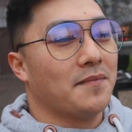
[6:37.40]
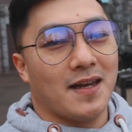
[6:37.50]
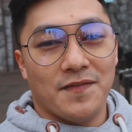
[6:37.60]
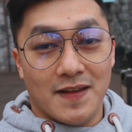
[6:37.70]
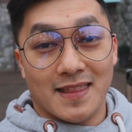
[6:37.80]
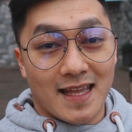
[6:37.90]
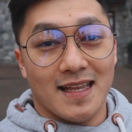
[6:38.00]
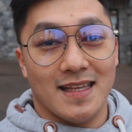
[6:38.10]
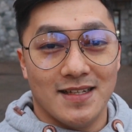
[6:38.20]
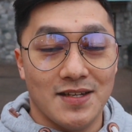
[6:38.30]
But if you
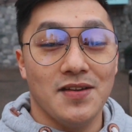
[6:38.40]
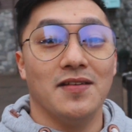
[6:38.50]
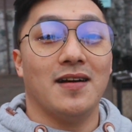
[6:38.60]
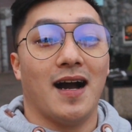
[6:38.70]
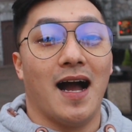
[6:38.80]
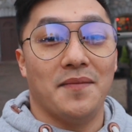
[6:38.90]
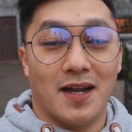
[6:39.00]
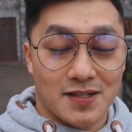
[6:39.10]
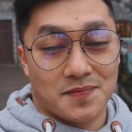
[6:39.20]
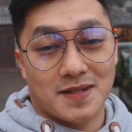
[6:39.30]
think you do, I'm
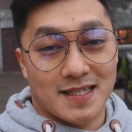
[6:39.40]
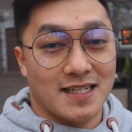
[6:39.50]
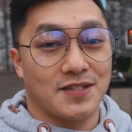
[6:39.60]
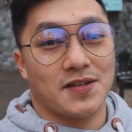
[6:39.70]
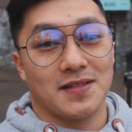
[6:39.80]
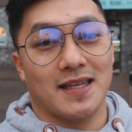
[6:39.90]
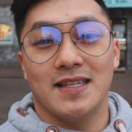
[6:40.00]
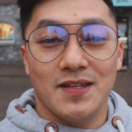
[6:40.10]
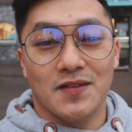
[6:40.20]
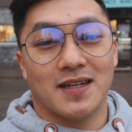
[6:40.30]
100% sure
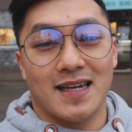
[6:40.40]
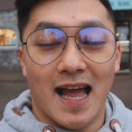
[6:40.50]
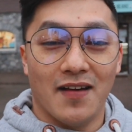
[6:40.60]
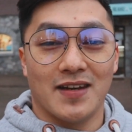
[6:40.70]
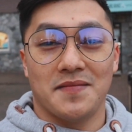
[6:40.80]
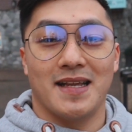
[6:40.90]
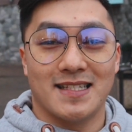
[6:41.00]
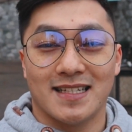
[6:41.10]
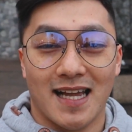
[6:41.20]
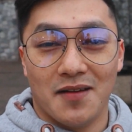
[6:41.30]
that you are gonna have an
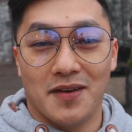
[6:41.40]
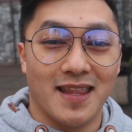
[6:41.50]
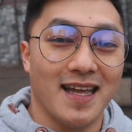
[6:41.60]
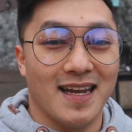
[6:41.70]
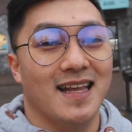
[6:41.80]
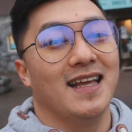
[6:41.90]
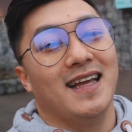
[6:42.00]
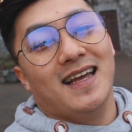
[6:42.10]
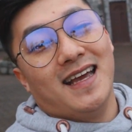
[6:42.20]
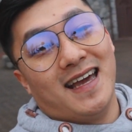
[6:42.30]
amazing time with it.
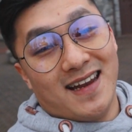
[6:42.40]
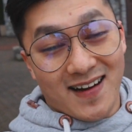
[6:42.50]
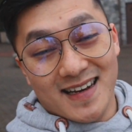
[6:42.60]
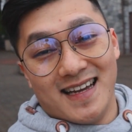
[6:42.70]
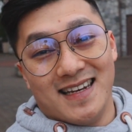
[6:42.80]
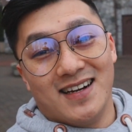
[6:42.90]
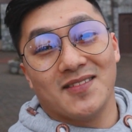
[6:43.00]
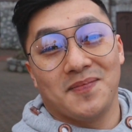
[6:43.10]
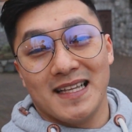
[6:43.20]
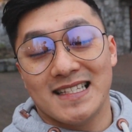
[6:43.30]
And on that
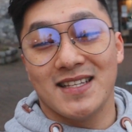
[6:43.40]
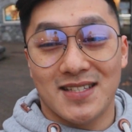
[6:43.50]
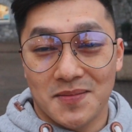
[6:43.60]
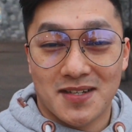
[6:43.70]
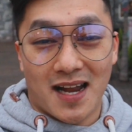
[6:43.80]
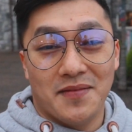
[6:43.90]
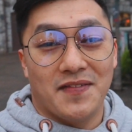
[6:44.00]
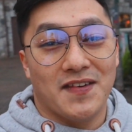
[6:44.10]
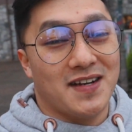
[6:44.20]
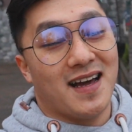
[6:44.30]
note, please do subscribe
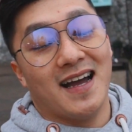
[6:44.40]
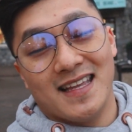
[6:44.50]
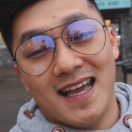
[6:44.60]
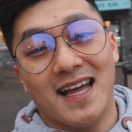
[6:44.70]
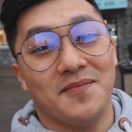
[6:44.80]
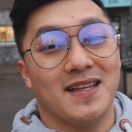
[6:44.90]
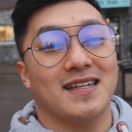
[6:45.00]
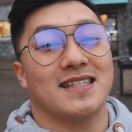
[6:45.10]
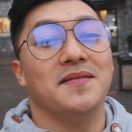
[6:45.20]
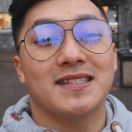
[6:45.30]
if you're not yet,
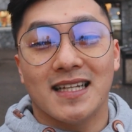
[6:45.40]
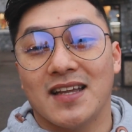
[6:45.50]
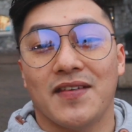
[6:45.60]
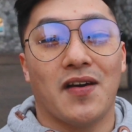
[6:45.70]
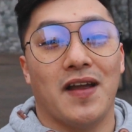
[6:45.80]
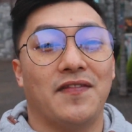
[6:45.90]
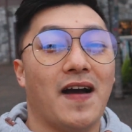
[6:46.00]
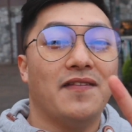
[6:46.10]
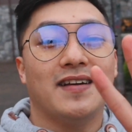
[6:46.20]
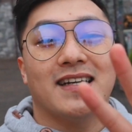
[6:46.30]
because I'm still giving away
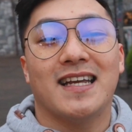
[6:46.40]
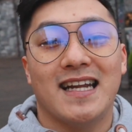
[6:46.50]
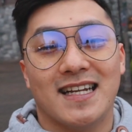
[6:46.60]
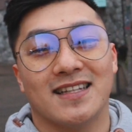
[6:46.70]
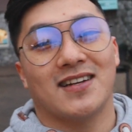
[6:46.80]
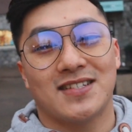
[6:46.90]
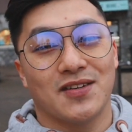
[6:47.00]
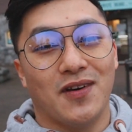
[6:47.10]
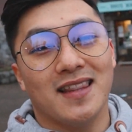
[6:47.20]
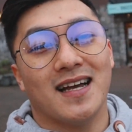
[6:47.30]
500 Canadian dollars
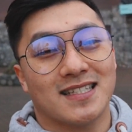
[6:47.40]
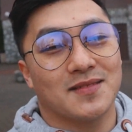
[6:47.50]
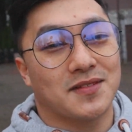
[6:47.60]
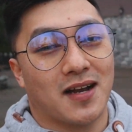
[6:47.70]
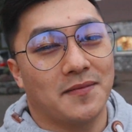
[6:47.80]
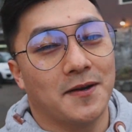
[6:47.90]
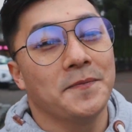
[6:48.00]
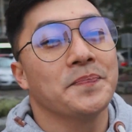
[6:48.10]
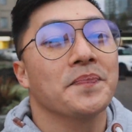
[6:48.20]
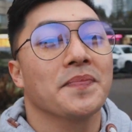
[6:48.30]
to 1 lakh subscriber
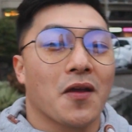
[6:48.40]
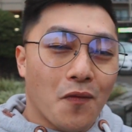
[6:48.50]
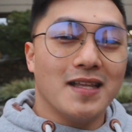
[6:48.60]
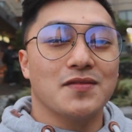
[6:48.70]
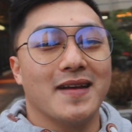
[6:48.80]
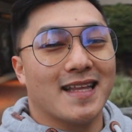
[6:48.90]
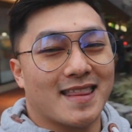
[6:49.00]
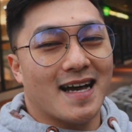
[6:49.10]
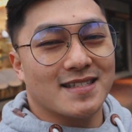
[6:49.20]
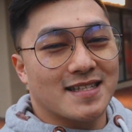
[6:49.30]
once we hit
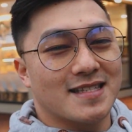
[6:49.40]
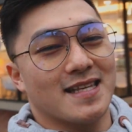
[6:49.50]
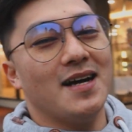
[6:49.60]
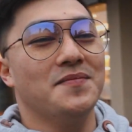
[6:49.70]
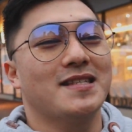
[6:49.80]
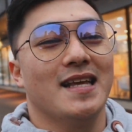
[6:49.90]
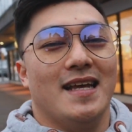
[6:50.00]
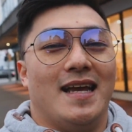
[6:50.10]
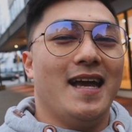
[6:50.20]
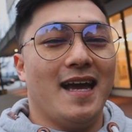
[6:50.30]
1,000 subs.
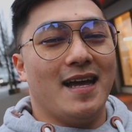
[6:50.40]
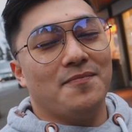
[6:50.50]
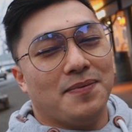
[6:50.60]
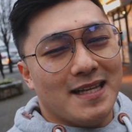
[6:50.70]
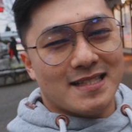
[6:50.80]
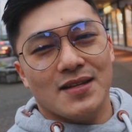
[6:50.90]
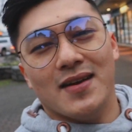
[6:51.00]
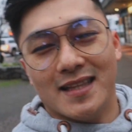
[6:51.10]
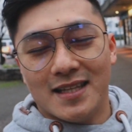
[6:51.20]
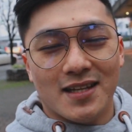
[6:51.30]
And please
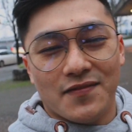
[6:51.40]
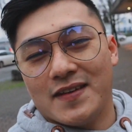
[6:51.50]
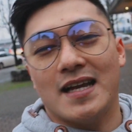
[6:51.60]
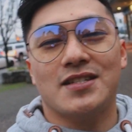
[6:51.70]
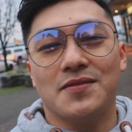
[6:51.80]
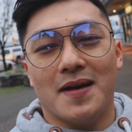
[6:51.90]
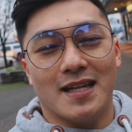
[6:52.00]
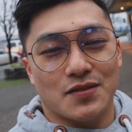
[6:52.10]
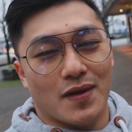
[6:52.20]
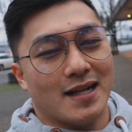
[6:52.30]
do hit the notification
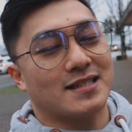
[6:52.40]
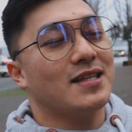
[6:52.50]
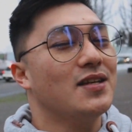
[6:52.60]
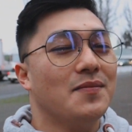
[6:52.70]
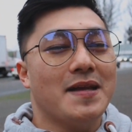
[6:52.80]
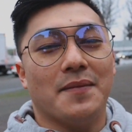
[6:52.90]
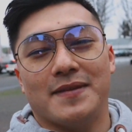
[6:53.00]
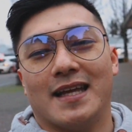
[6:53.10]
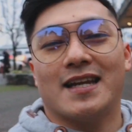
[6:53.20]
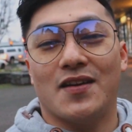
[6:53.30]
bell as well, so you'll be
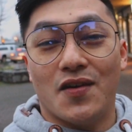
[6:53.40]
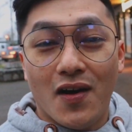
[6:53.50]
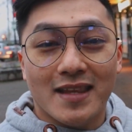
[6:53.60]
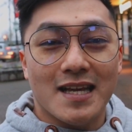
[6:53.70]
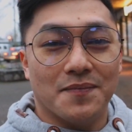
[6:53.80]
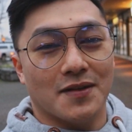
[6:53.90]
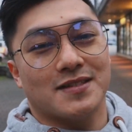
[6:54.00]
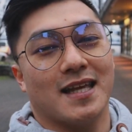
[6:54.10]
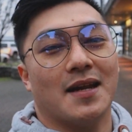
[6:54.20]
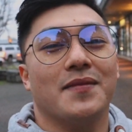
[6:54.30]
updated on all the
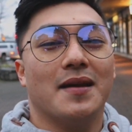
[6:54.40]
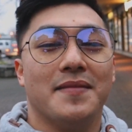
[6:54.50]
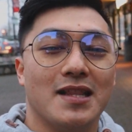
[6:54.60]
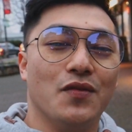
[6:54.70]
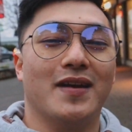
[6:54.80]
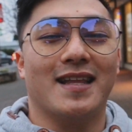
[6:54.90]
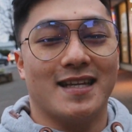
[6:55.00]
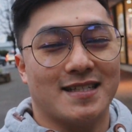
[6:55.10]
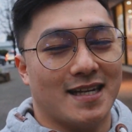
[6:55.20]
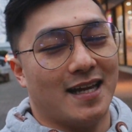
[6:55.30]
uploads that I'm gonna be doing
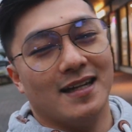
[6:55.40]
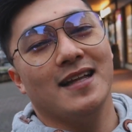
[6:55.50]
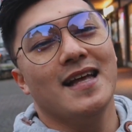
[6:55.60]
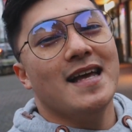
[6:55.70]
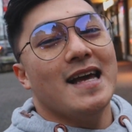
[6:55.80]
in this channel.